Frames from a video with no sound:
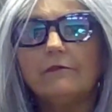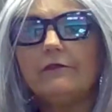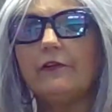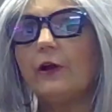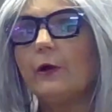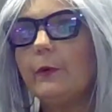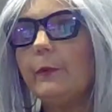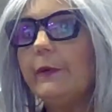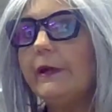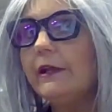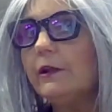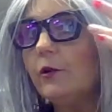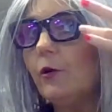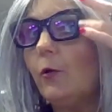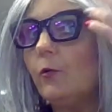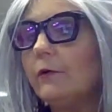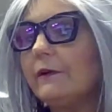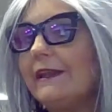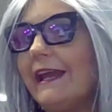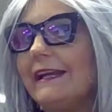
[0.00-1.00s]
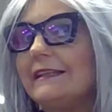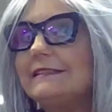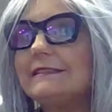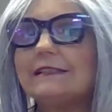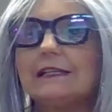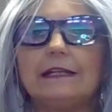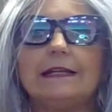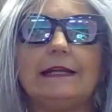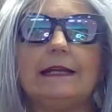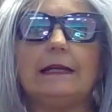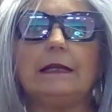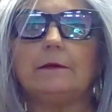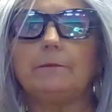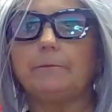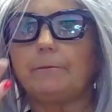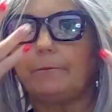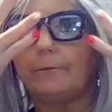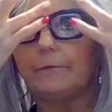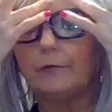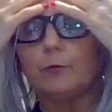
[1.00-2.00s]
Very low density.
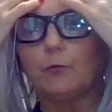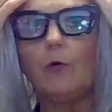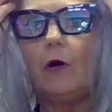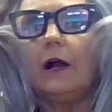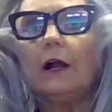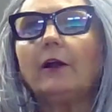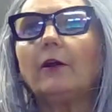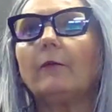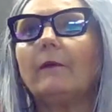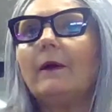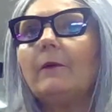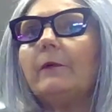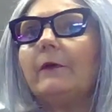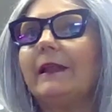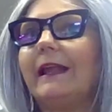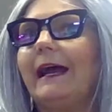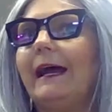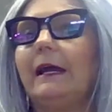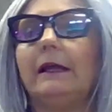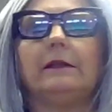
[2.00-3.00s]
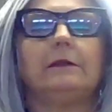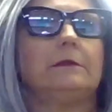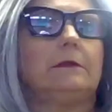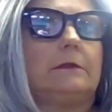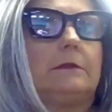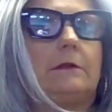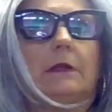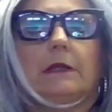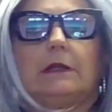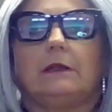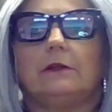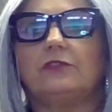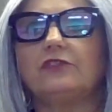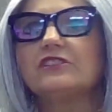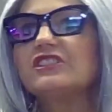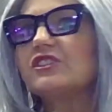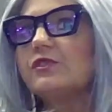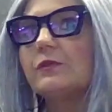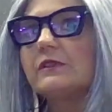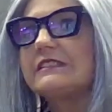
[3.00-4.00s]
If you walk around with that, it
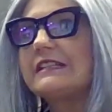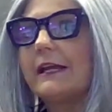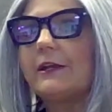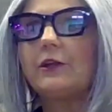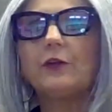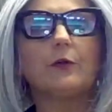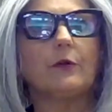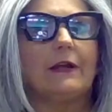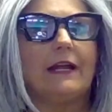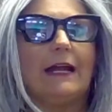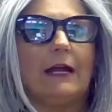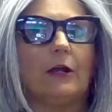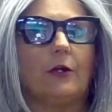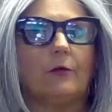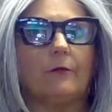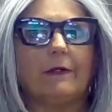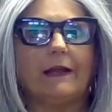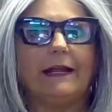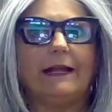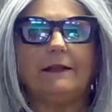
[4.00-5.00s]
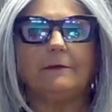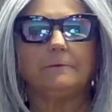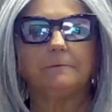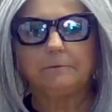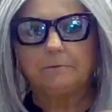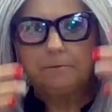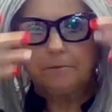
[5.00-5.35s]
just looks like your hair, right?